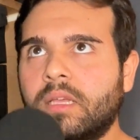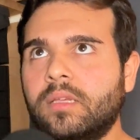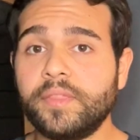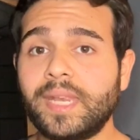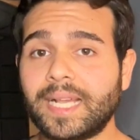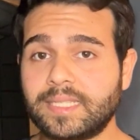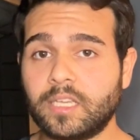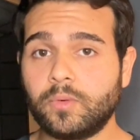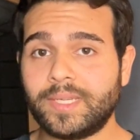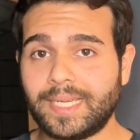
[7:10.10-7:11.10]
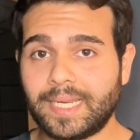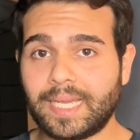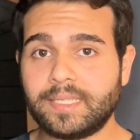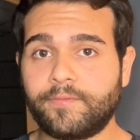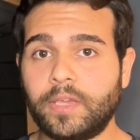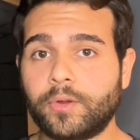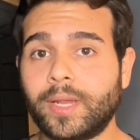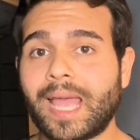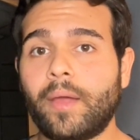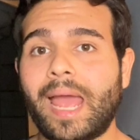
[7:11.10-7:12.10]
The next skill we need is
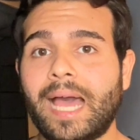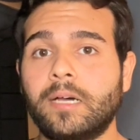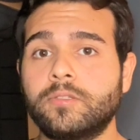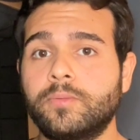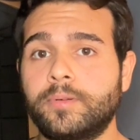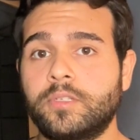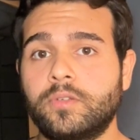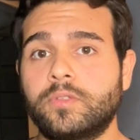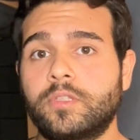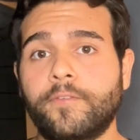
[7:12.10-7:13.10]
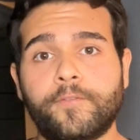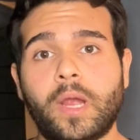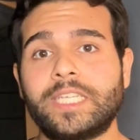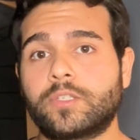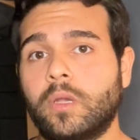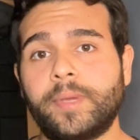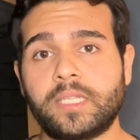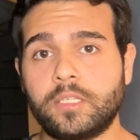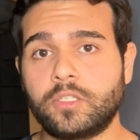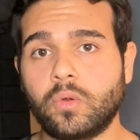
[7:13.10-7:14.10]
figuring out how to produce the fry screaming
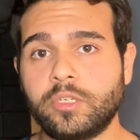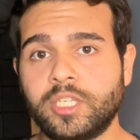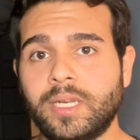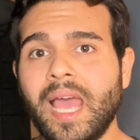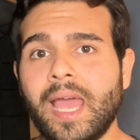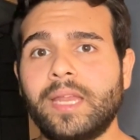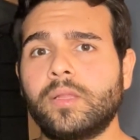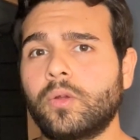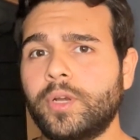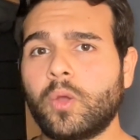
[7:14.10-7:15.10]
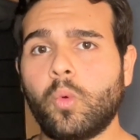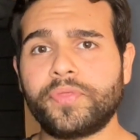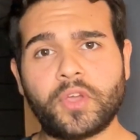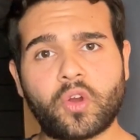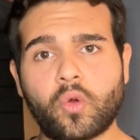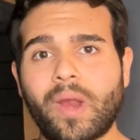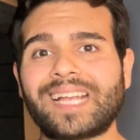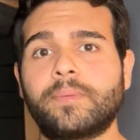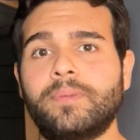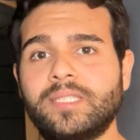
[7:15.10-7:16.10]
distortion and learning what the
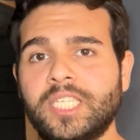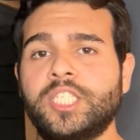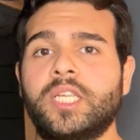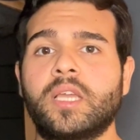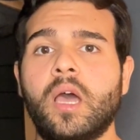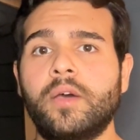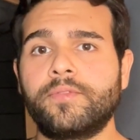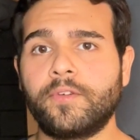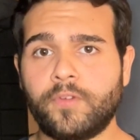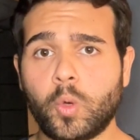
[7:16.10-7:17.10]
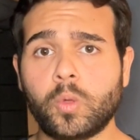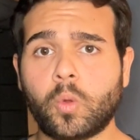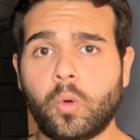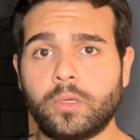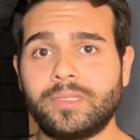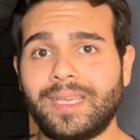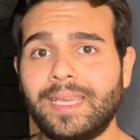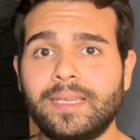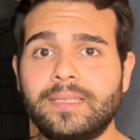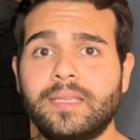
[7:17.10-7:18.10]
correct positioning of the vocal cords
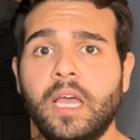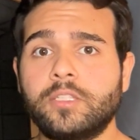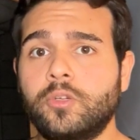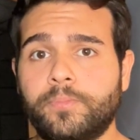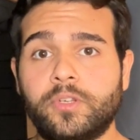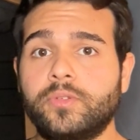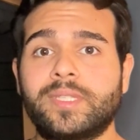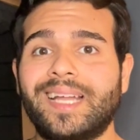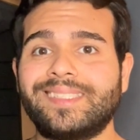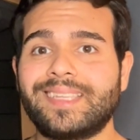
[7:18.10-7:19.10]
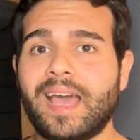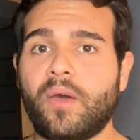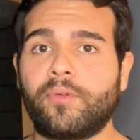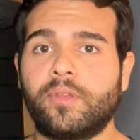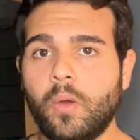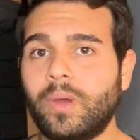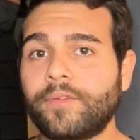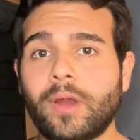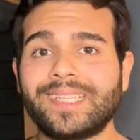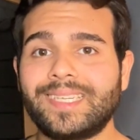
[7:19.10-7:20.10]
is to produce that sound.
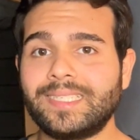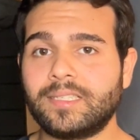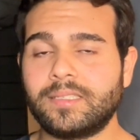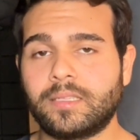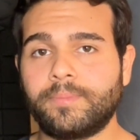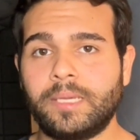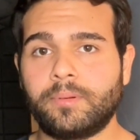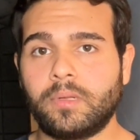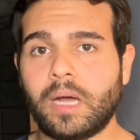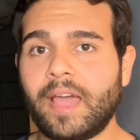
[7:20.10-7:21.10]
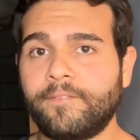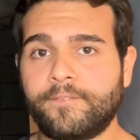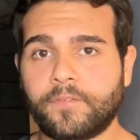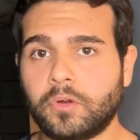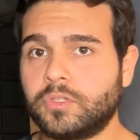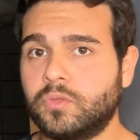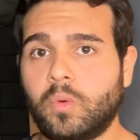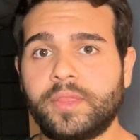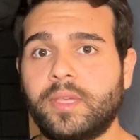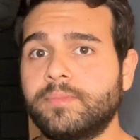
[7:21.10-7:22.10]
Whenever I teach this to people, I first
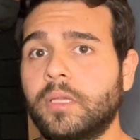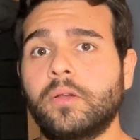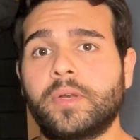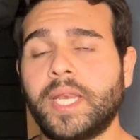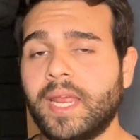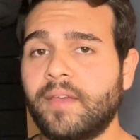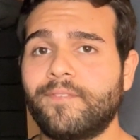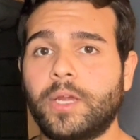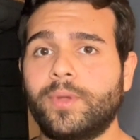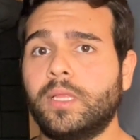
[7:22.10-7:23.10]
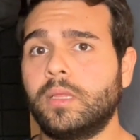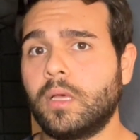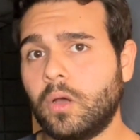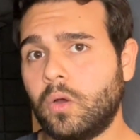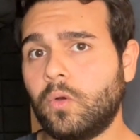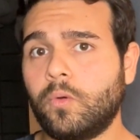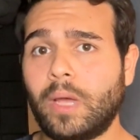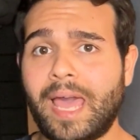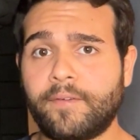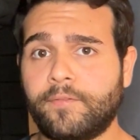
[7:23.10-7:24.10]
want them to learn it in a very low
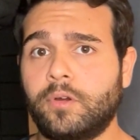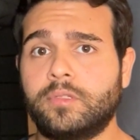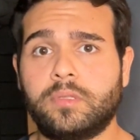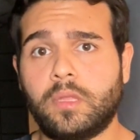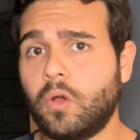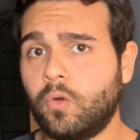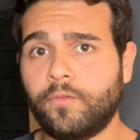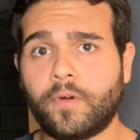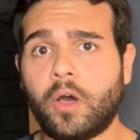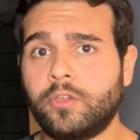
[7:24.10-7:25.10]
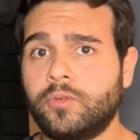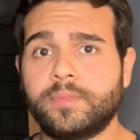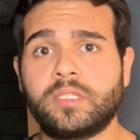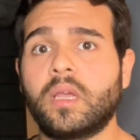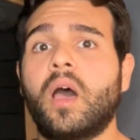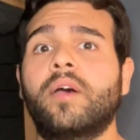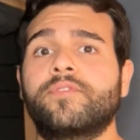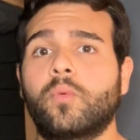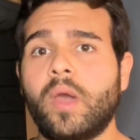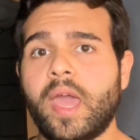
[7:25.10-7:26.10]
effort, low volume, soft
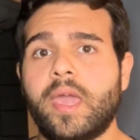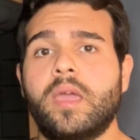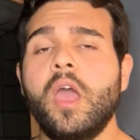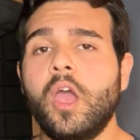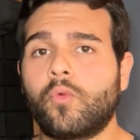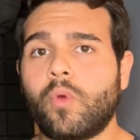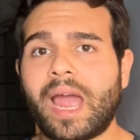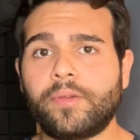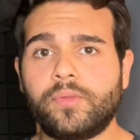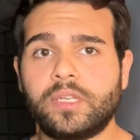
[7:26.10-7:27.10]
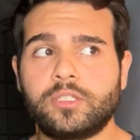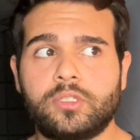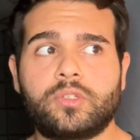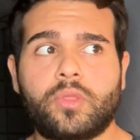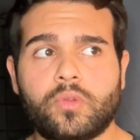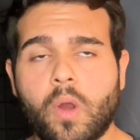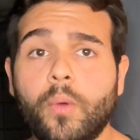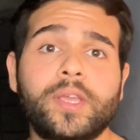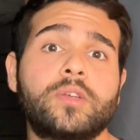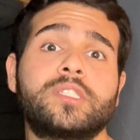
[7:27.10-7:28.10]
way, rather than just
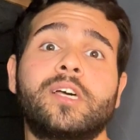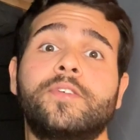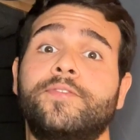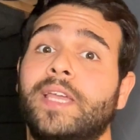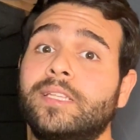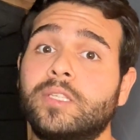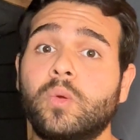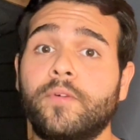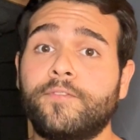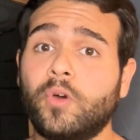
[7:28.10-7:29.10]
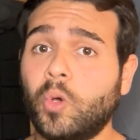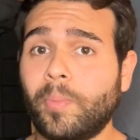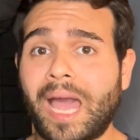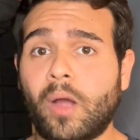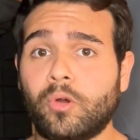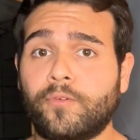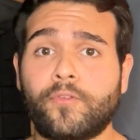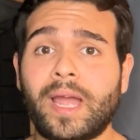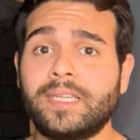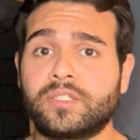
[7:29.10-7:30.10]
throwing yourself into a full power
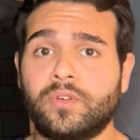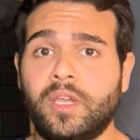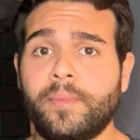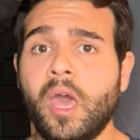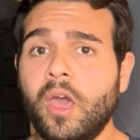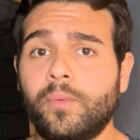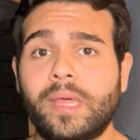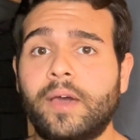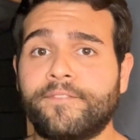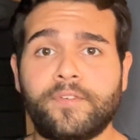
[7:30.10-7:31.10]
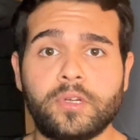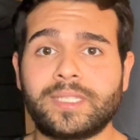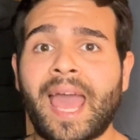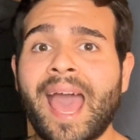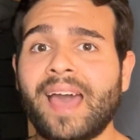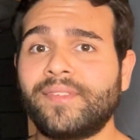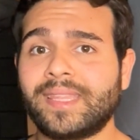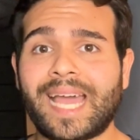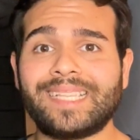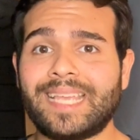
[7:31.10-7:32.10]
fry scream without first having
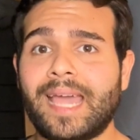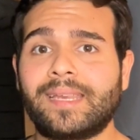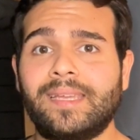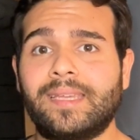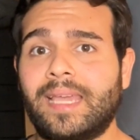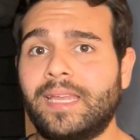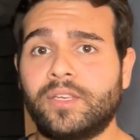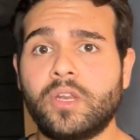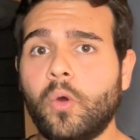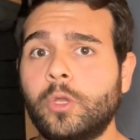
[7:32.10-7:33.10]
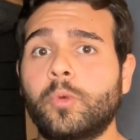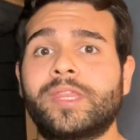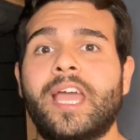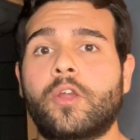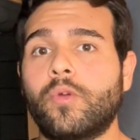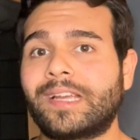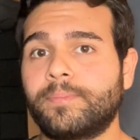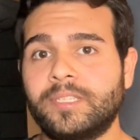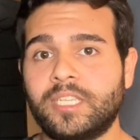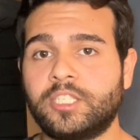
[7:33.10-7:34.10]
that technique and knowing what that correct
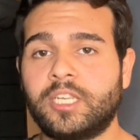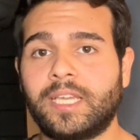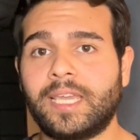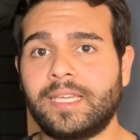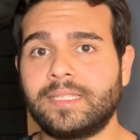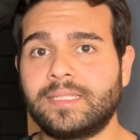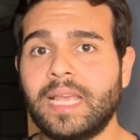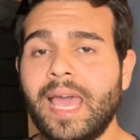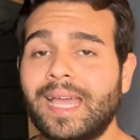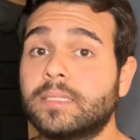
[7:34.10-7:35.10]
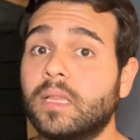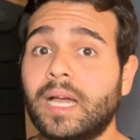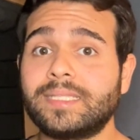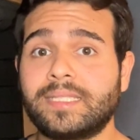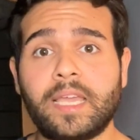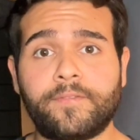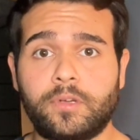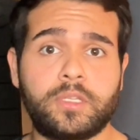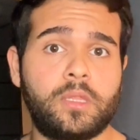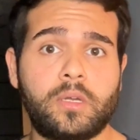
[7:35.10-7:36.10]
positioning is. It's a lot safer
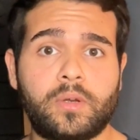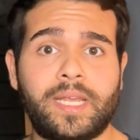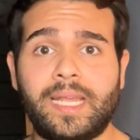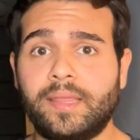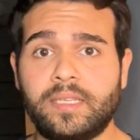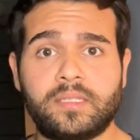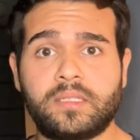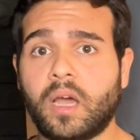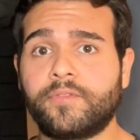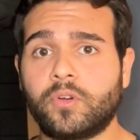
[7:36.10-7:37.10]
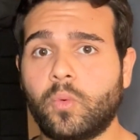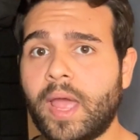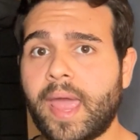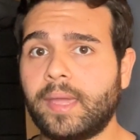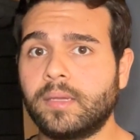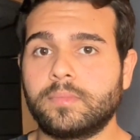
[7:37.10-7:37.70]
to learn it in this softer way.